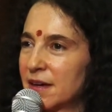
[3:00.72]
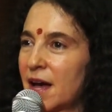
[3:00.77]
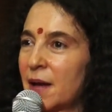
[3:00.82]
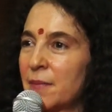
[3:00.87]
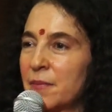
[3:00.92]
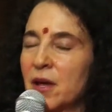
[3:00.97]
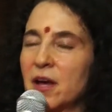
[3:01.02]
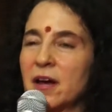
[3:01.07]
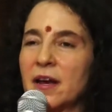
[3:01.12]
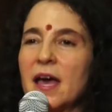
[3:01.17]

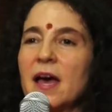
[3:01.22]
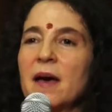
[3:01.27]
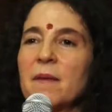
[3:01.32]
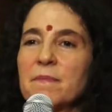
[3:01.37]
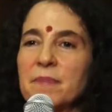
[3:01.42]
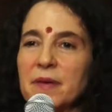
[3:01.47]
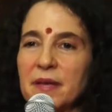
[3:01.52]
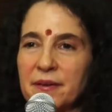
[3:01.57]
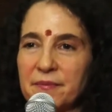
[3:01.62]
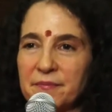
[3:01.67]
I'm not
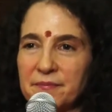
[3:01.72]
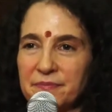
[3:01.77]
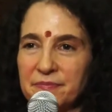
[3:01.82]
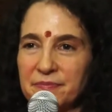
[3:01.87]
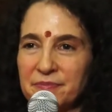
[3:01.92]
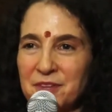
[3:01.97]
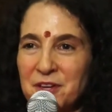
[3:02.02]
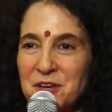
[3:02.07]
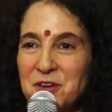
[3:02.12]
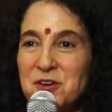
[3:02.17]
happy.
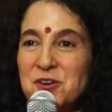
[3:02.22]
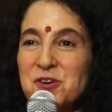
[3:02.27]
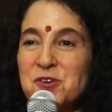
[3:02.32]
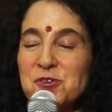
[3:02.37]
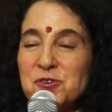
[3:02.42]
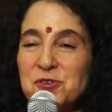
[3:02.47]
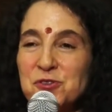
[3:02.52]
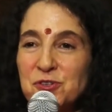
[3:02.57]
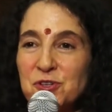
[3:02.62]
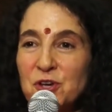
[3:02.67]

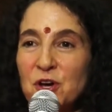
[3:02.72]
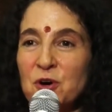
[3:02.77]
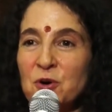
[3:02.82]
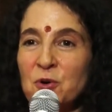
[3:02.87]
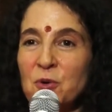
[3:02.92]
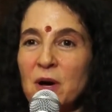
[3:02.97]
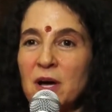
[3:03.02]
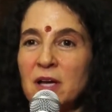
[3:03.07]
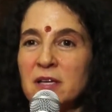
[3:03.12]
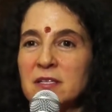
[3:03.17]

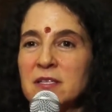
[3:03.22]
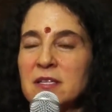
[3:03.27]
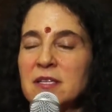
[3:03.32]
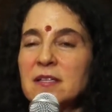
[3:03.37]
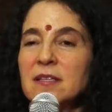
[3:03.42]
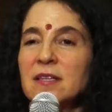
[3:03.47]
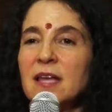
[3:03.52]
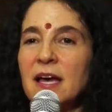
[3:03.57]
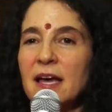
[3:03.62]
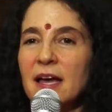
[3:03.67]
So
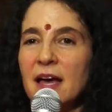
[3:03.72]
until I